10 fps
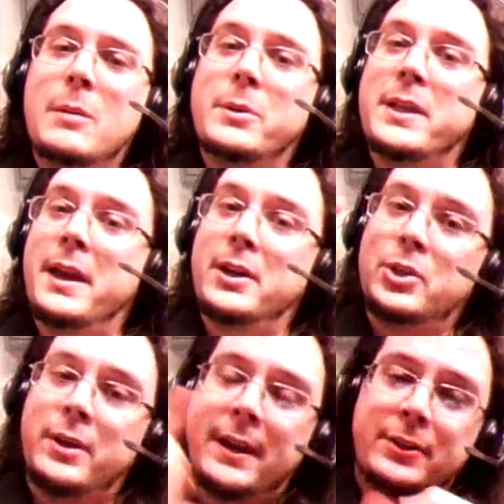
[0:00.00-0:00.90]
But they had
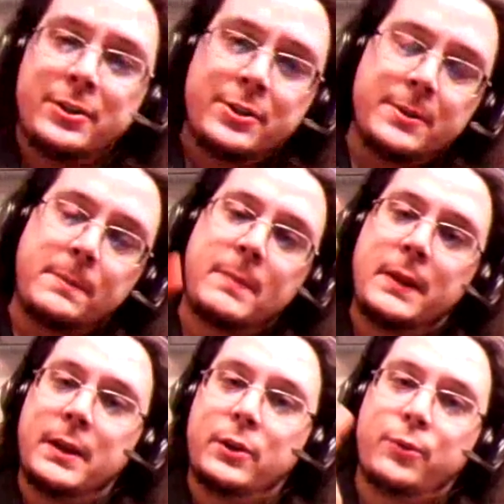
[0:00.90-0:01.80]
good actors,
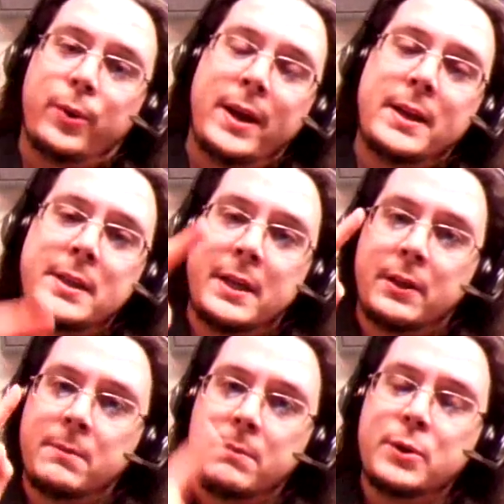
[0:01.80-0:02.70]
they had good writing, they
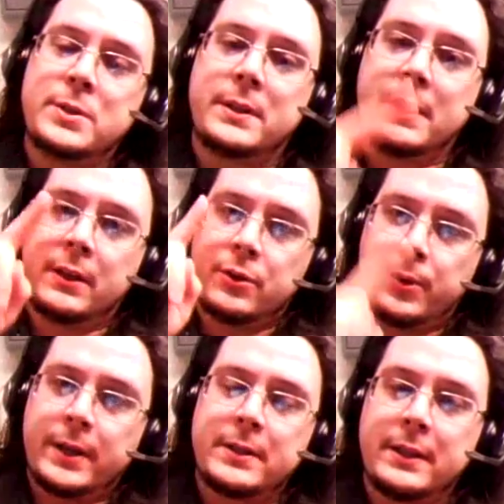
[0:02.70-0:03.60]
had good music, they had good
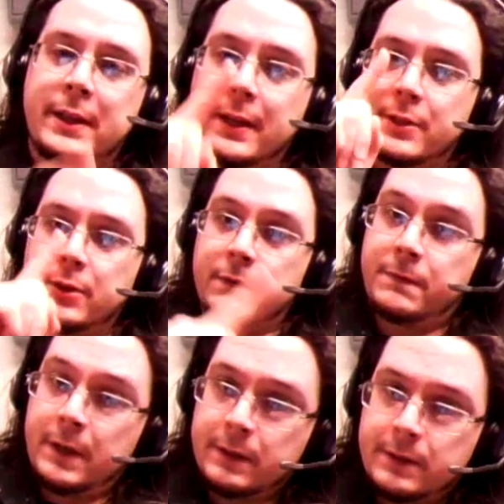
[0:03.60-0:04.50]
directing, they had good
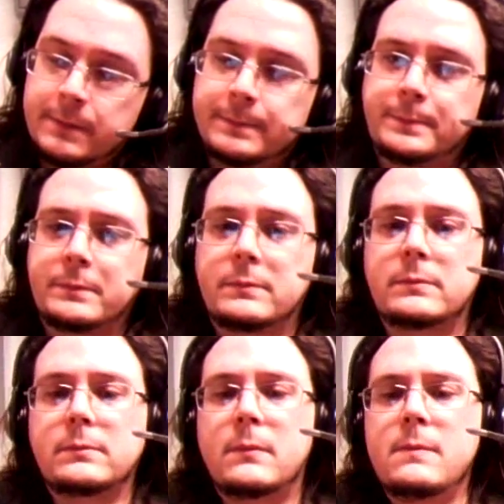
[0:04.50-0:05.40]
effects.
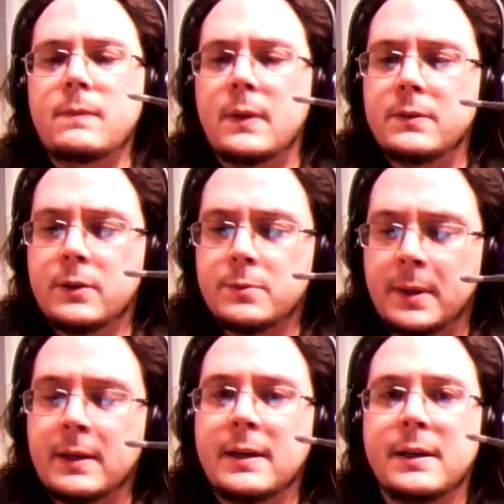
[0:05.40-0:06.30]
excuse
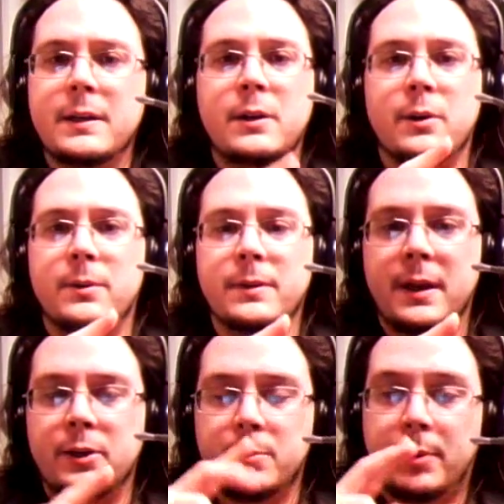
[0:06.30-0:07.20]
me, you know,
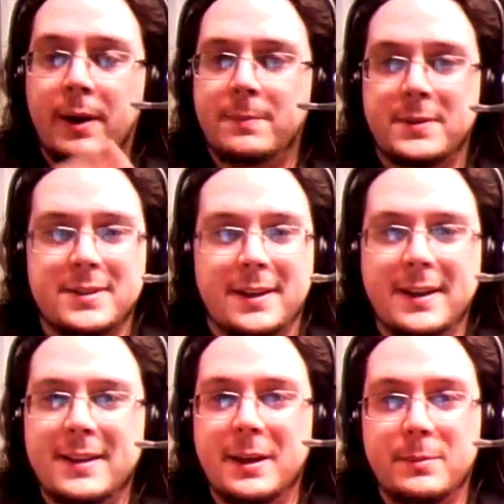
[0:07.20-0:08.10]
they had good prop
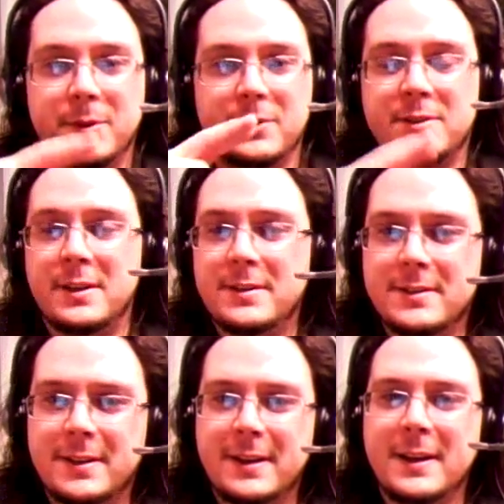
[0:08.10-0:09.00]
design, they had good set
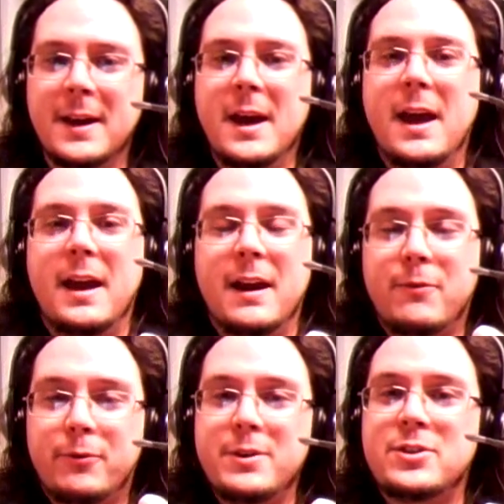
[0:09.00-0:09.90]
design.
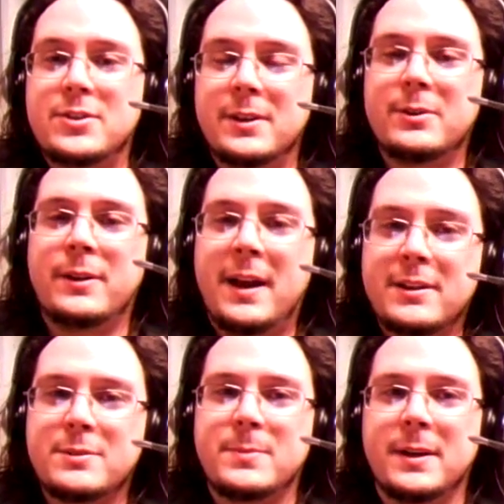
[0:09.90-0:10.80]
Every single
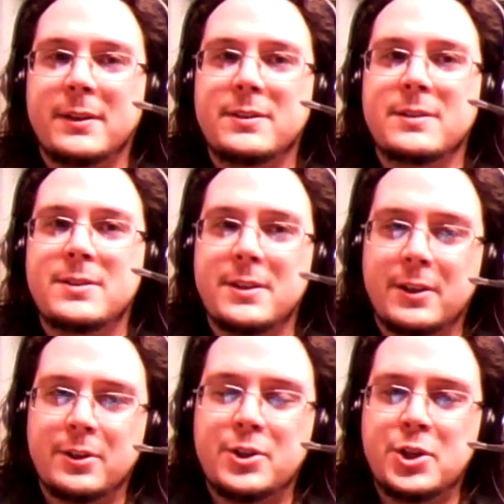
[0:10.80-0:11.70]
aspect did a
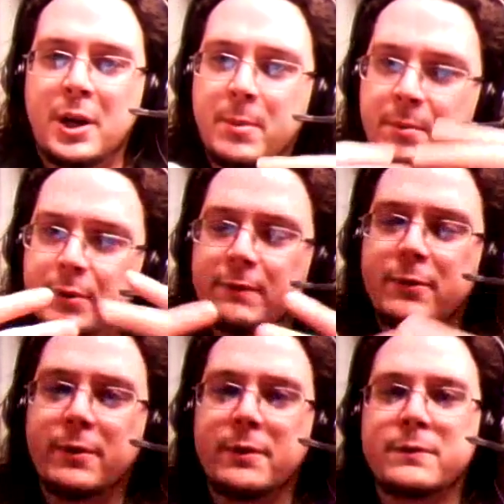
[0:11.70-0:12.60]
good job and put
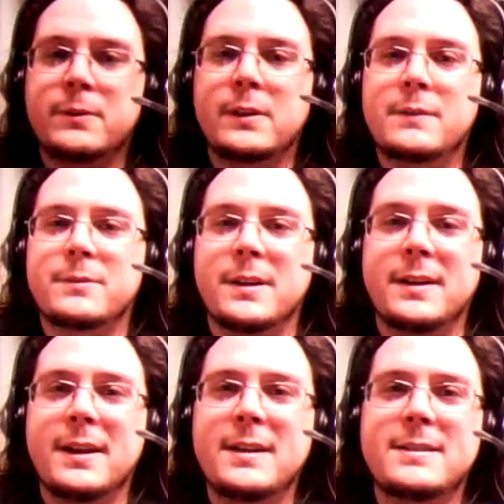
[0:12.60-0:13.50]
forth their full effort.
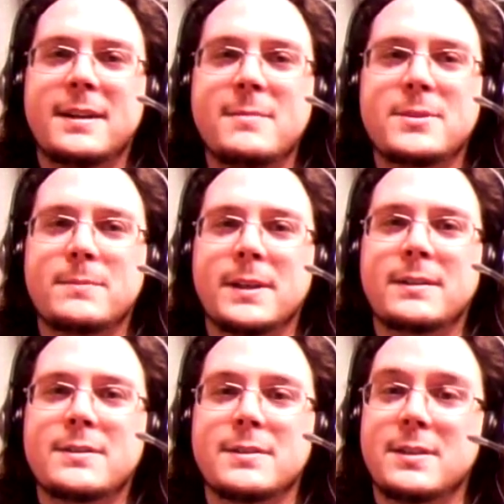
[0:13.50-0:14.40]
And anytime something
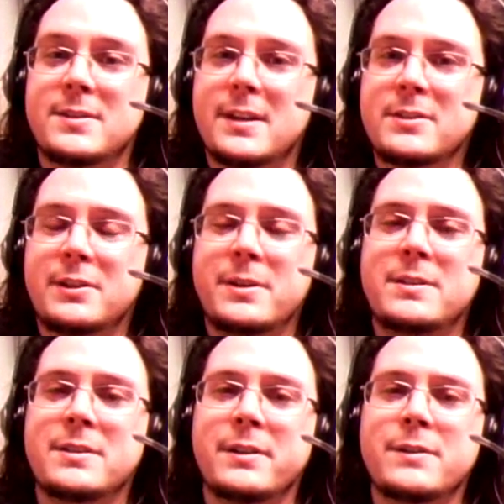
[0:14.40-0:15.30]
does it, the Assassin's
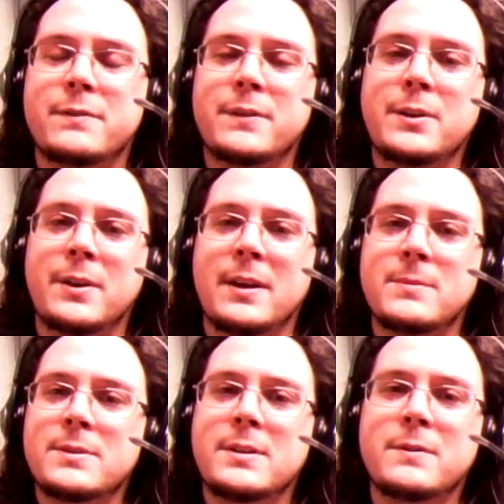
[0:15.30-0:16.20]
Creed series for video
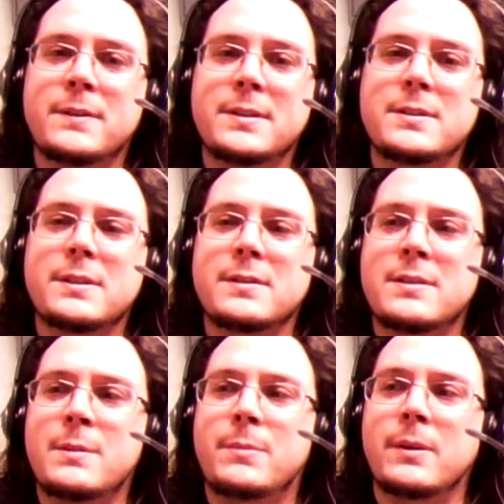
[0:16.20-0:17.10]
games is another fantastic
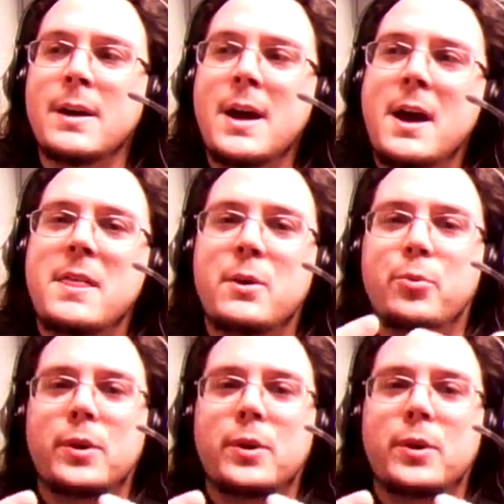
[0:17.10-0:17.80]
example. They